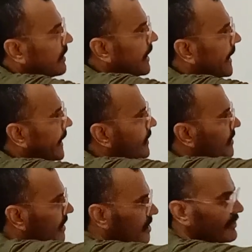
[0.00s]
and the
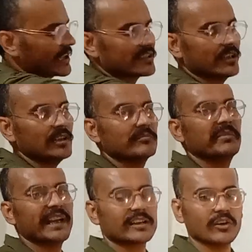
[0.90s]
other one is the
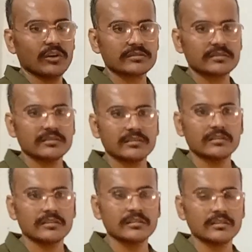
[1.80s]
main clause.
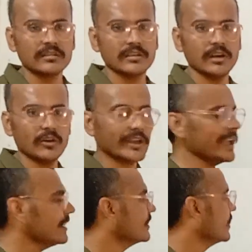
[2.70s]

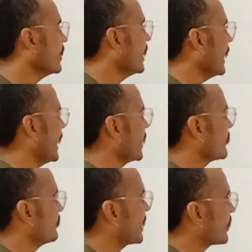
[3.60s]
Okay, and
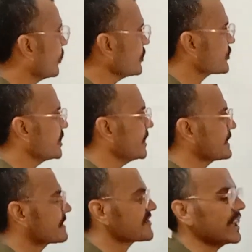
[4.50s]
because she
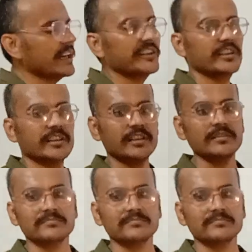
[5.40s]
is tired,